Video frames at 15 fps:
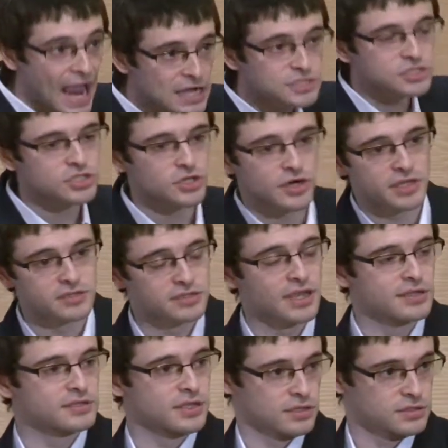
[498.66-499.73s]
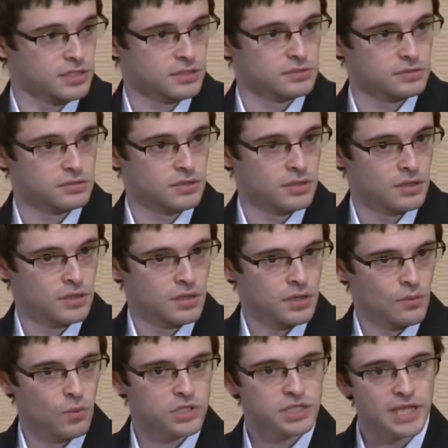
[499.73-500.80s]
and circuit design techniques,
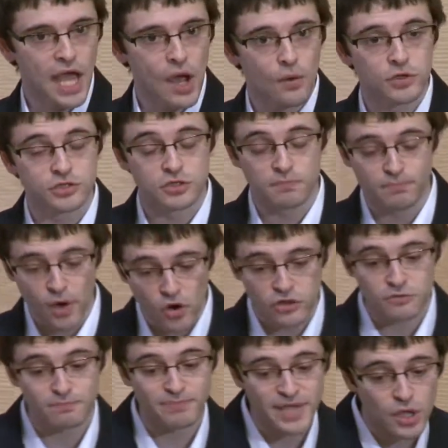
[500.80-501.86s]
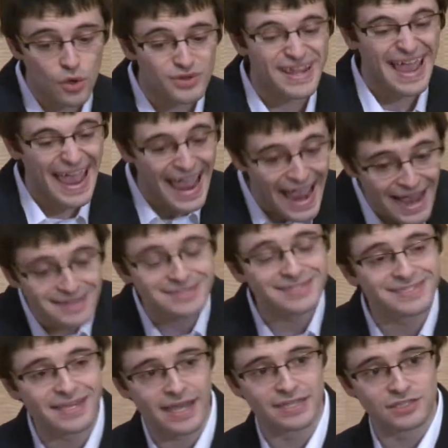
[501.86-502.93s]
which allow us to both build and
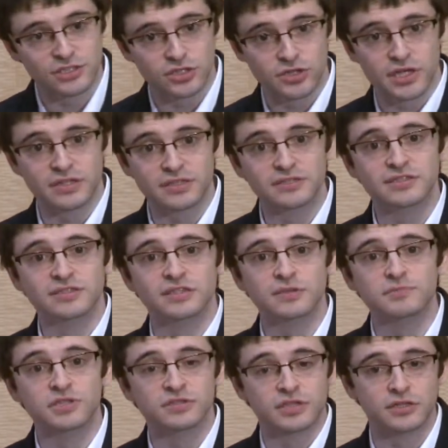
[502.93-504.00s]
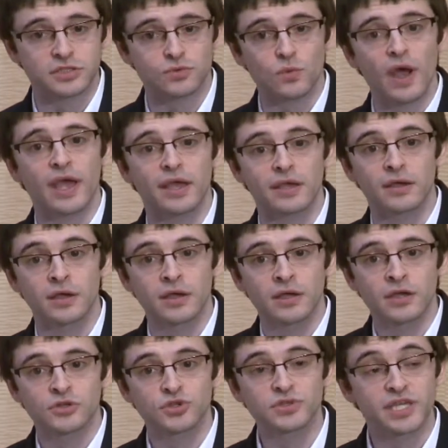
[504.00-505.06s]
design circuits and systems in such a way
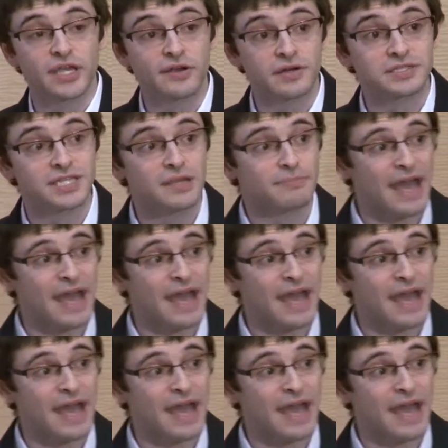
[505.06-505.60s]
to guarantee